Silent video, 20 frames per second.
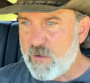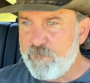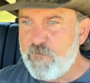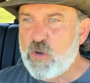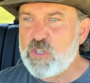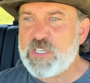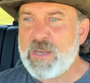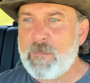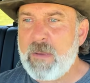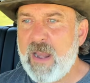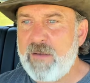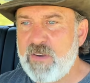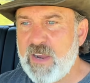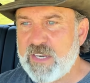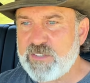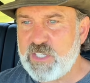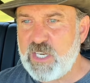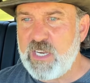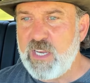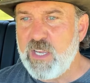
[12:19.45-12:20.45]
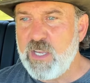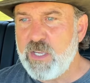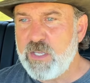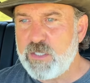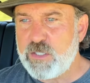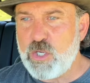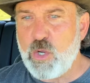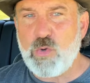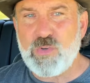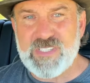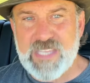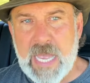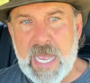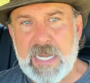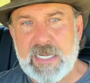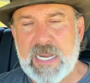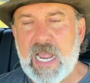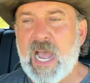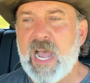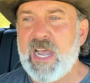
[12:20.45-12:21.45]
First time I ever actually used
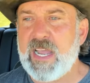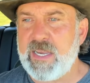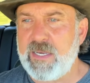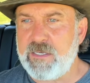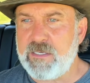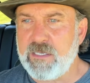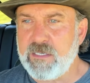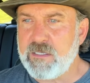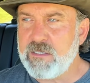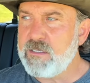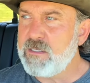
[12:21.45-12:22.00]
that kind.